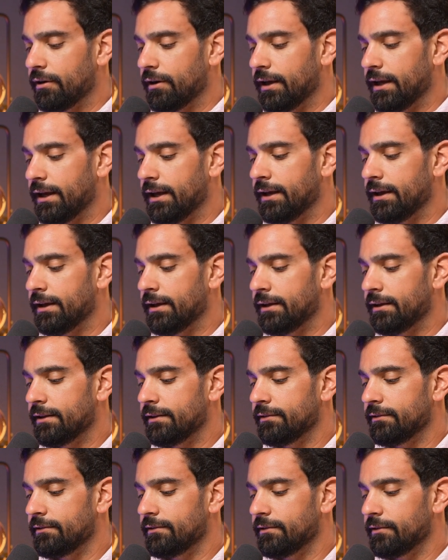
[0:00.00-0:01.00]

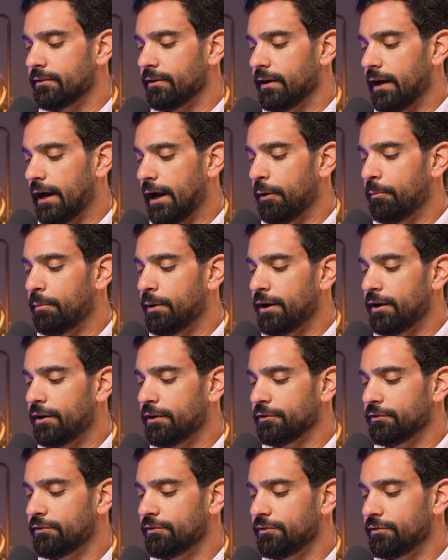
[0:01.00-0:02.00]
And how
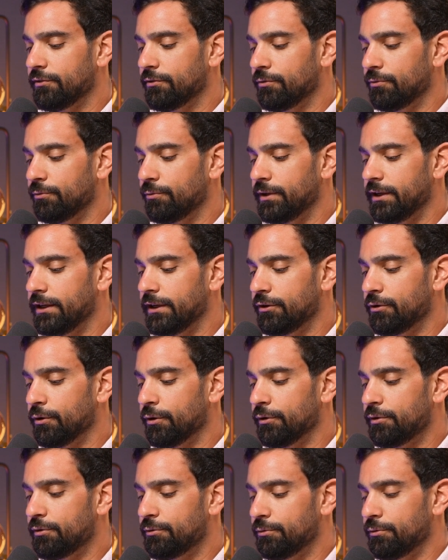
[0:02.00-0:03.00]
about we
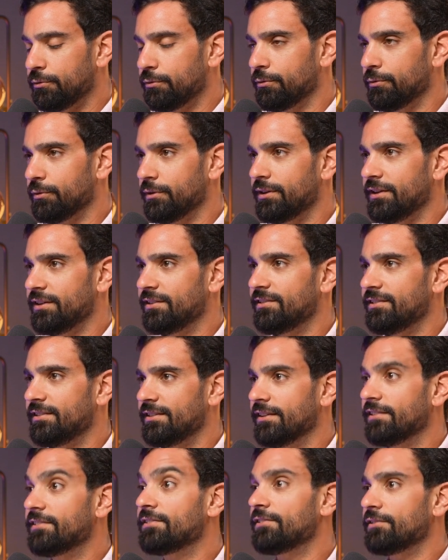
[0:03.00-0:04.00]
go through these
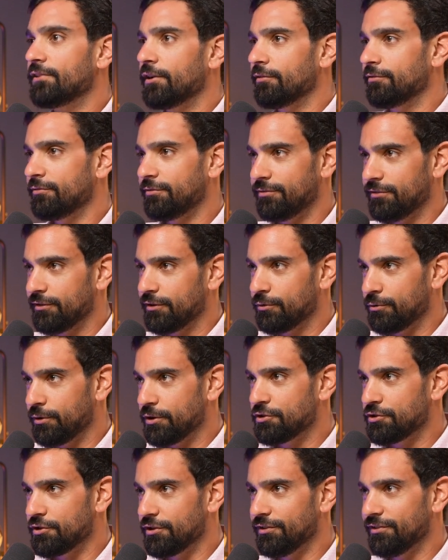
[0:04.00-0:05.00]
lists of
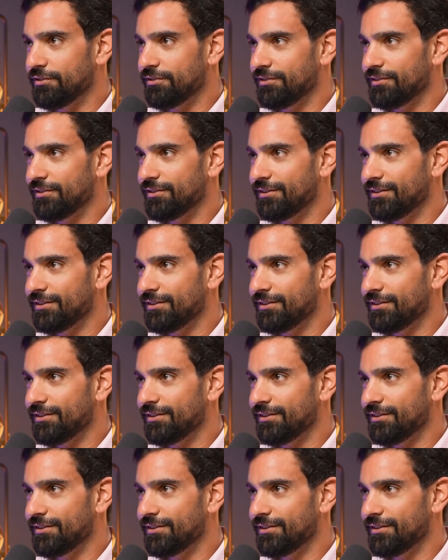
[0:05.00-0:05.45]
questions,